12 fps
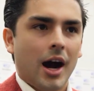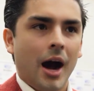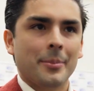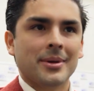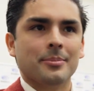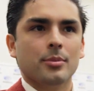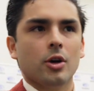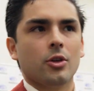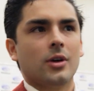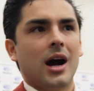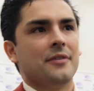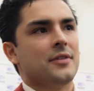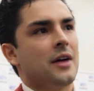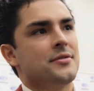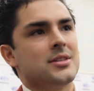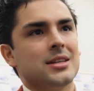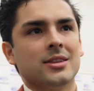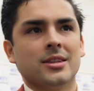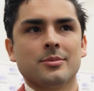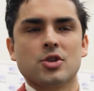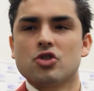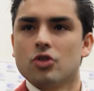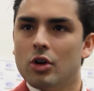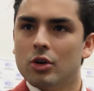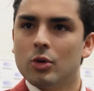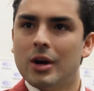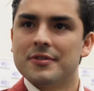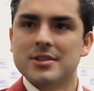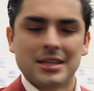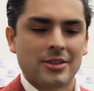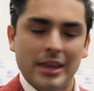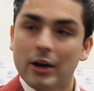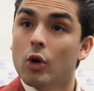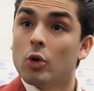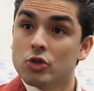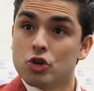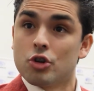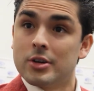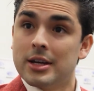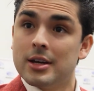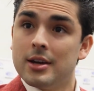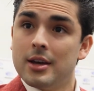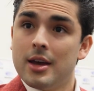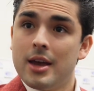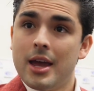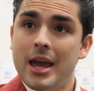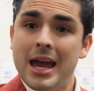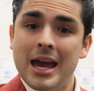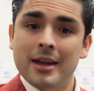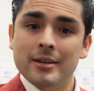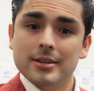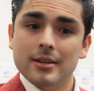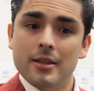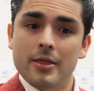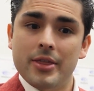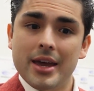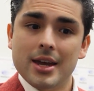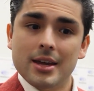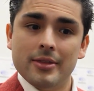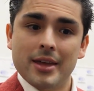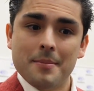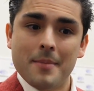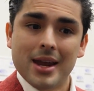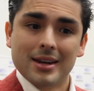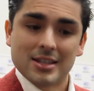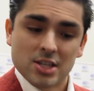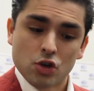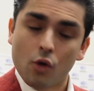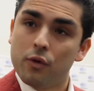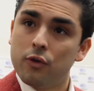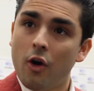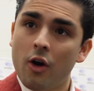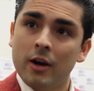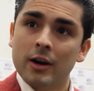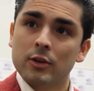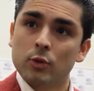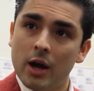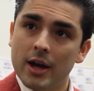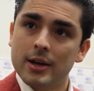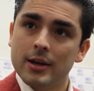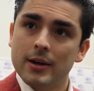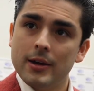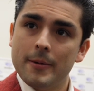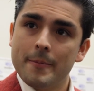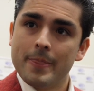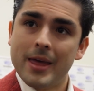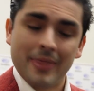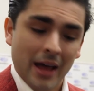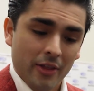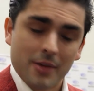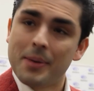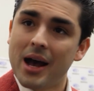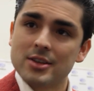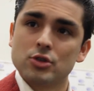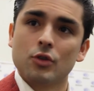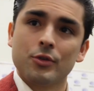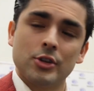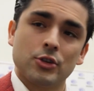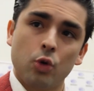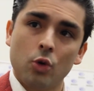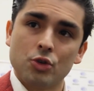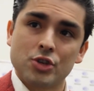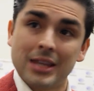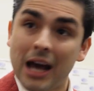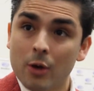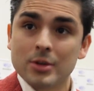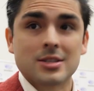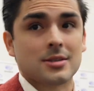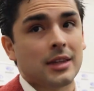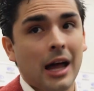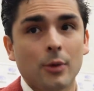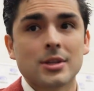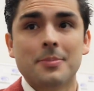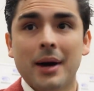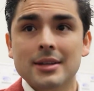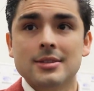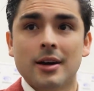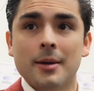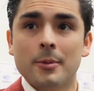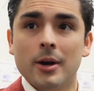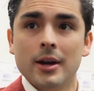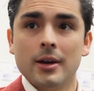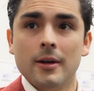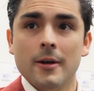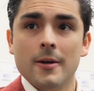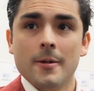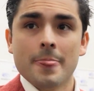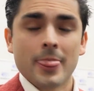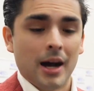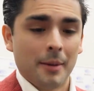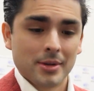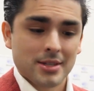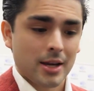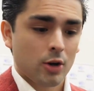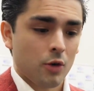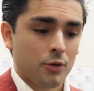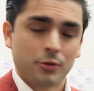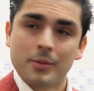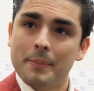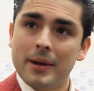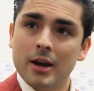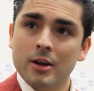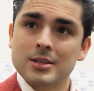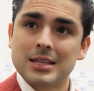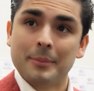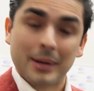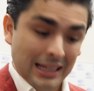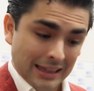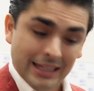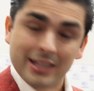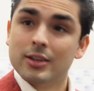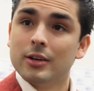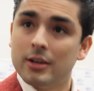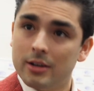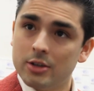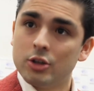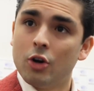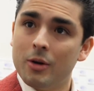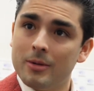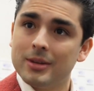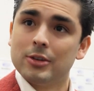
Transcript: I mean, brother, I've, I've seen them struggle. I've seen their own journey. And they, they made it so far, right? and now they passed over the torch and now it's now it's my time right i'm gonna take over from my parents i'm gonna lead the you know